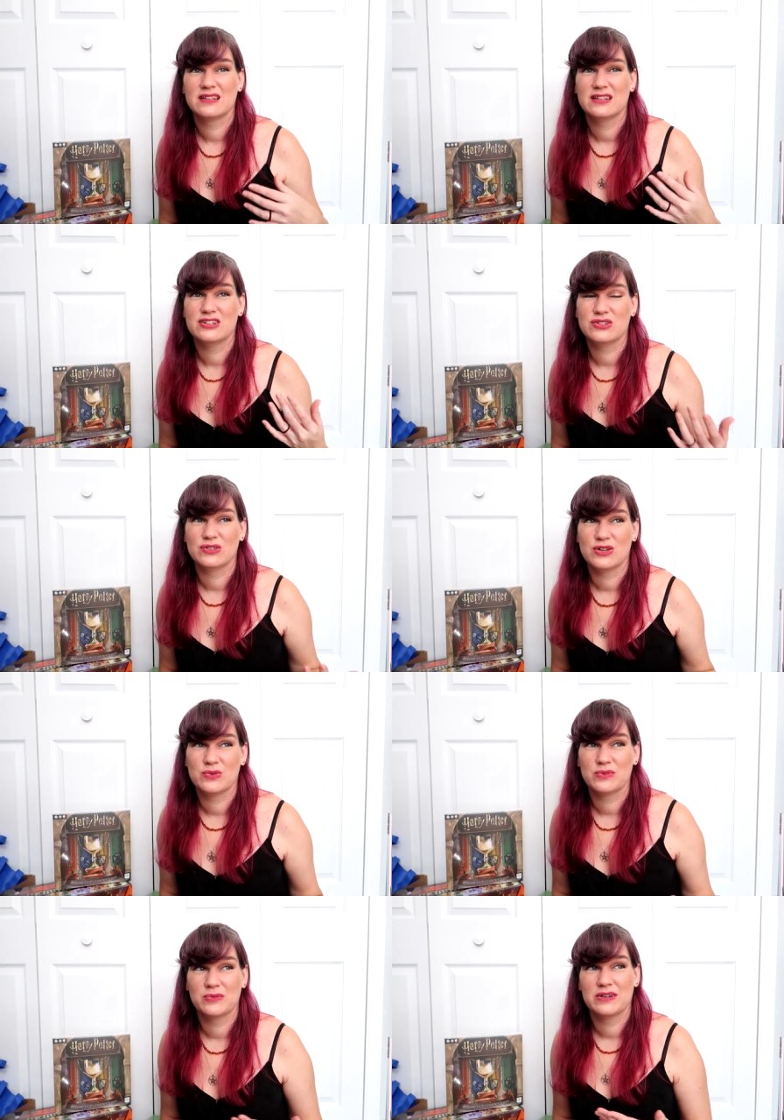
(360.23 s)
then she'll know
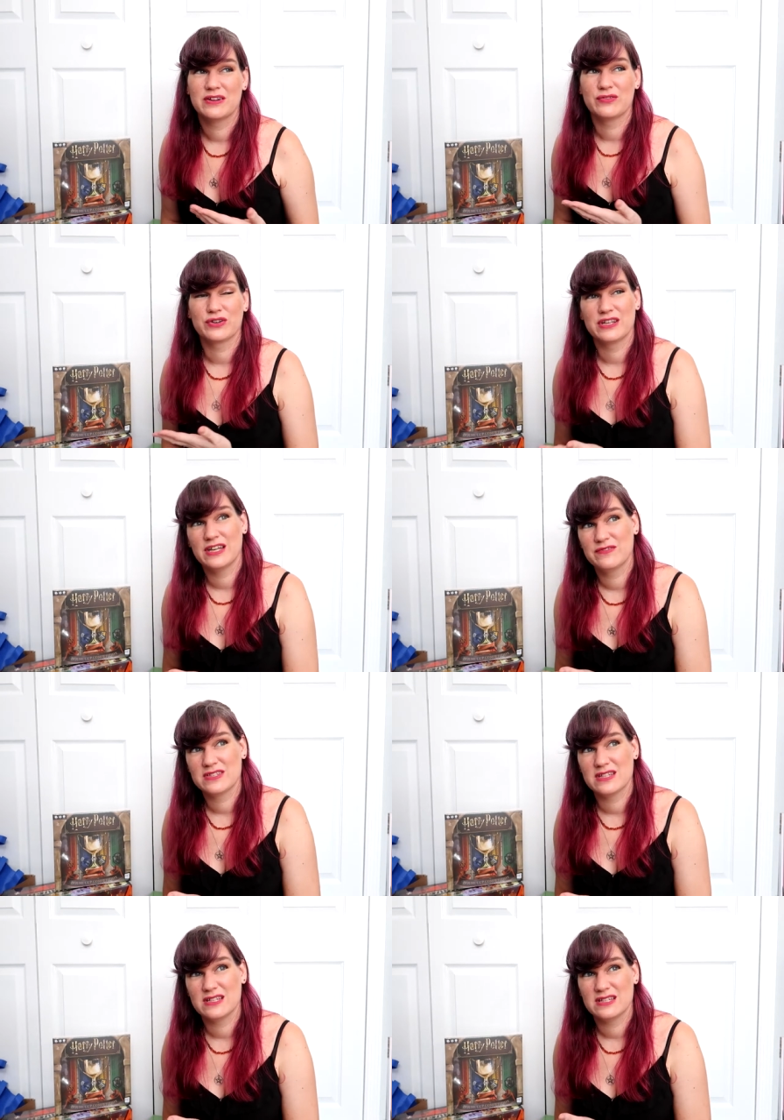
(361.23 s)
what one of her
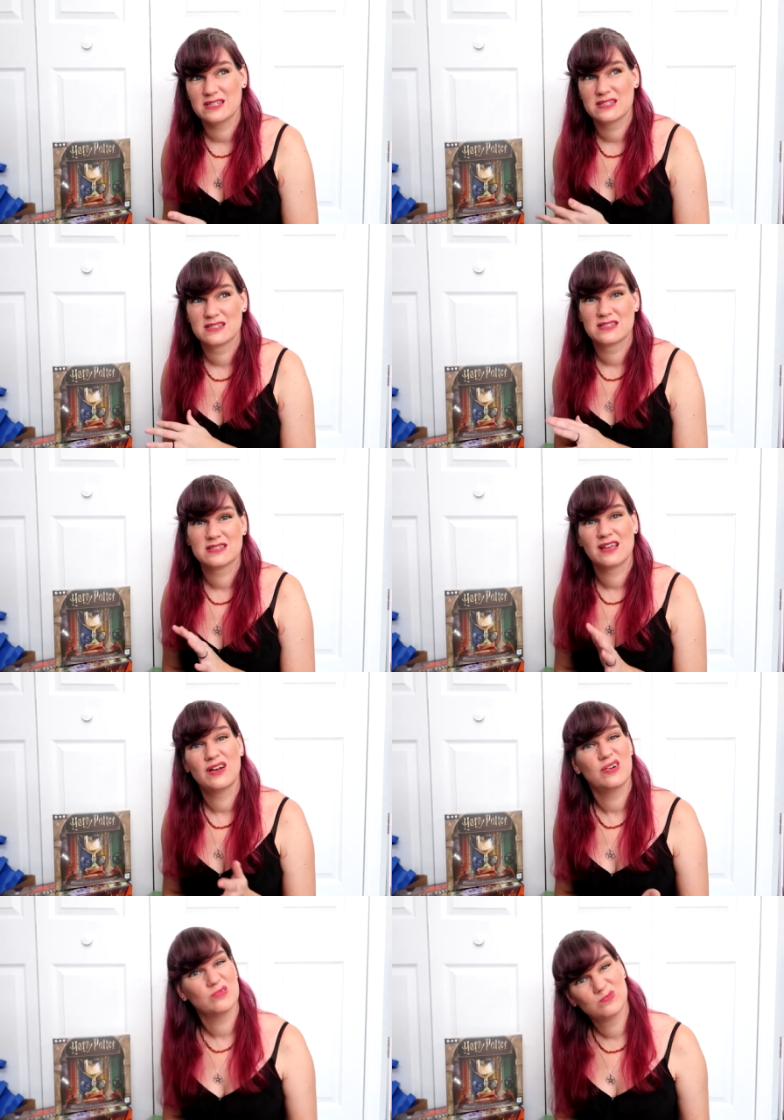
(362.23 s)
gifts is.
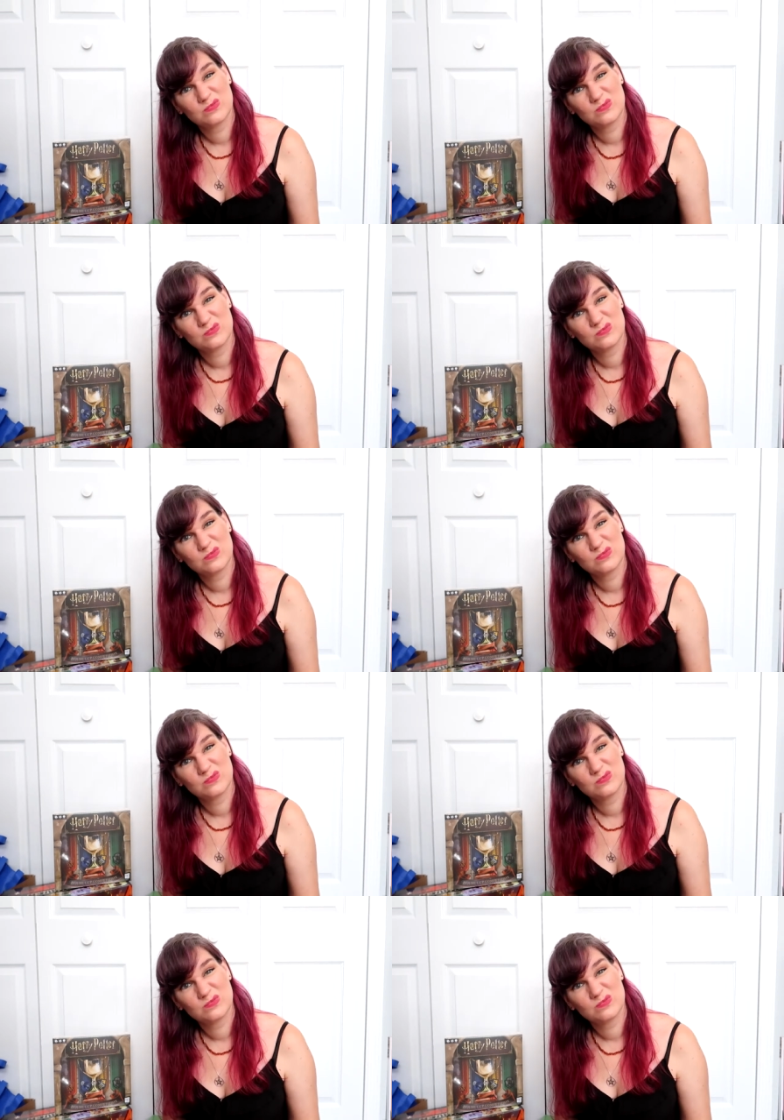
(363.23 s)
So,